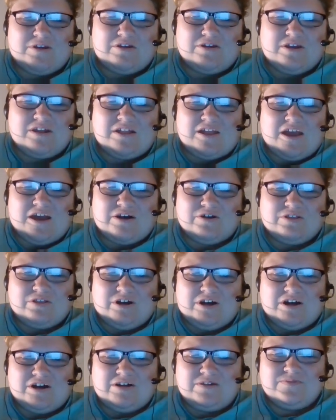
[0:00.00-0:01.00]
American
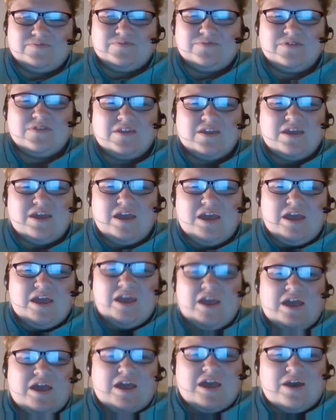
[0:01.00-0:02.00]
outlaw
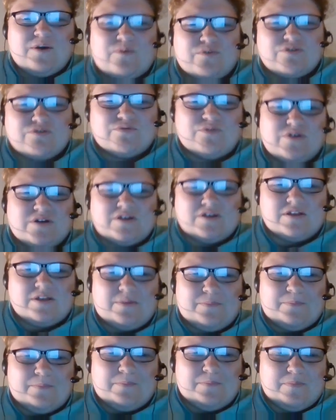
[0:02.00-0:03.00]
and was one of
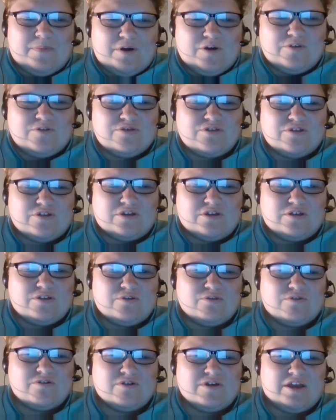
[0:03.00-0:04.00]
the most
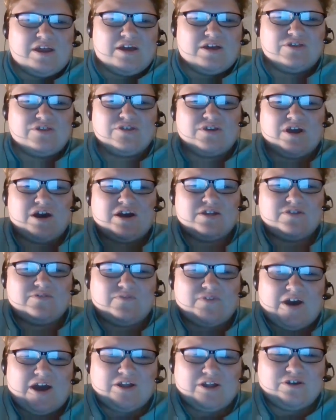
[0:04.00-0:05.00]
notorious
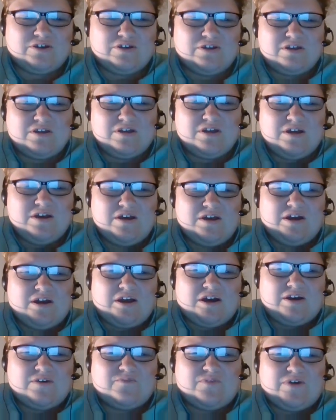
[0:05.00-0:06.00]
gunfighters
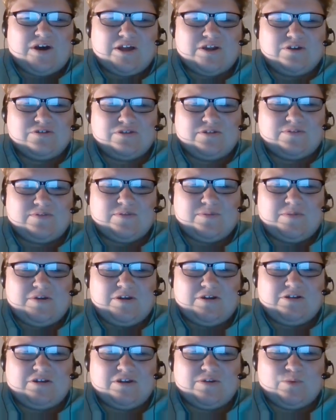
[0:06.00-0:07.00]
of the
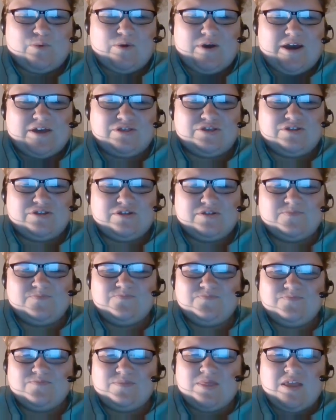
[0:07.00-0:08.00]
American West.
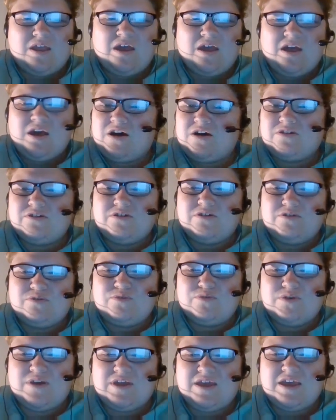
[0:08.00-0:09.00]

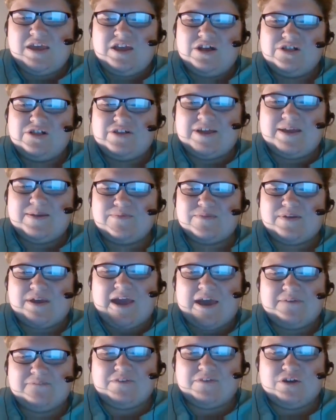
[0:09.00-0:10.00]
Although he claimed to
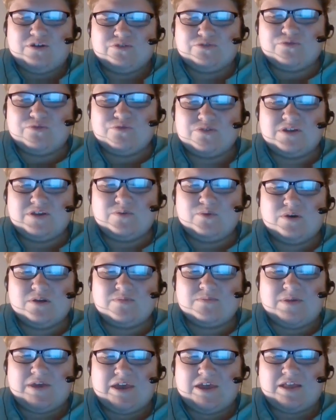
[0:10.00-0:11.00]
have killed
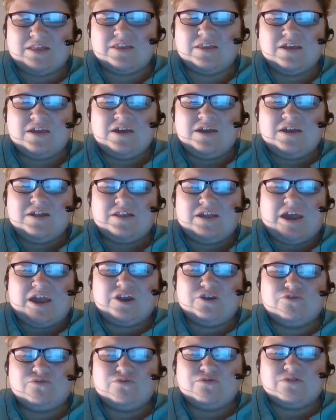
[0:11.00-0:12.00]
21 men, the
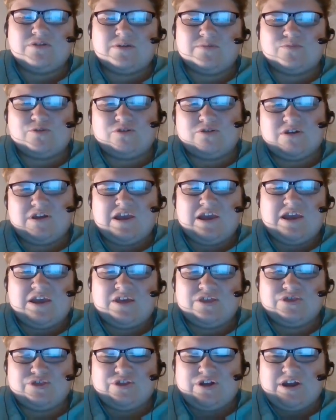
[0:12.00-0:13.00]
actual number
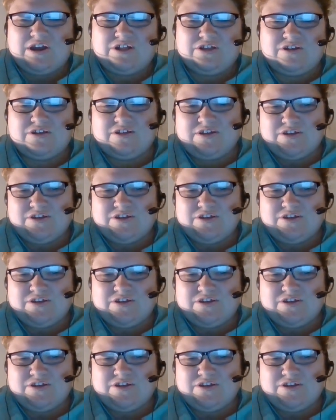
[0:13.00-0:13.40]
is likely